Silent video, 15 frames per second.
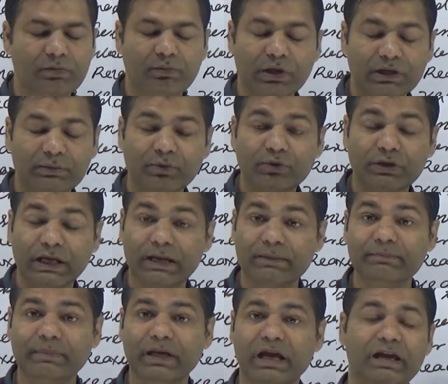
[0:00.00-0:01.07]
what about M?
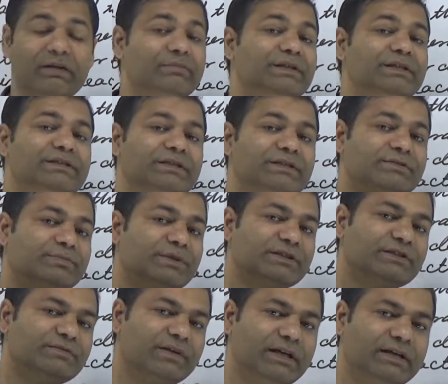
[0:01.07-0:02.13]
M is
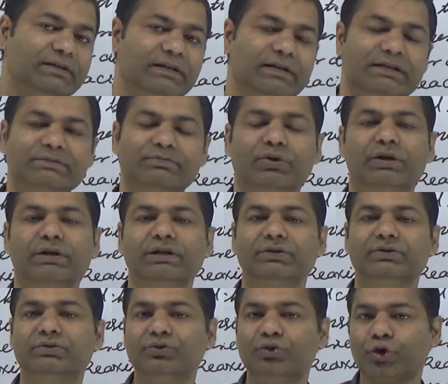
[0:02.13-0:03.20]
specified corresponding
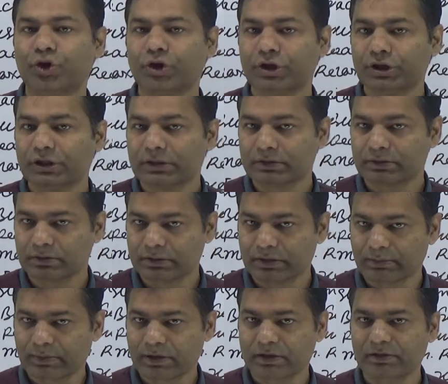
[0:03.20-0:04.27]
to
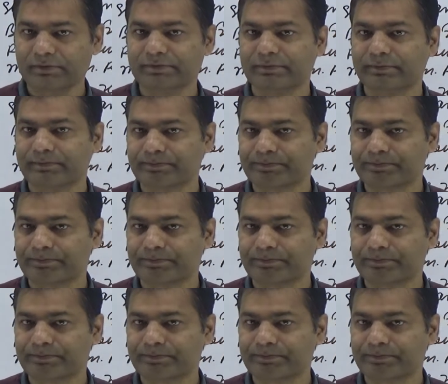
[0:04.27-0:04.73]
number of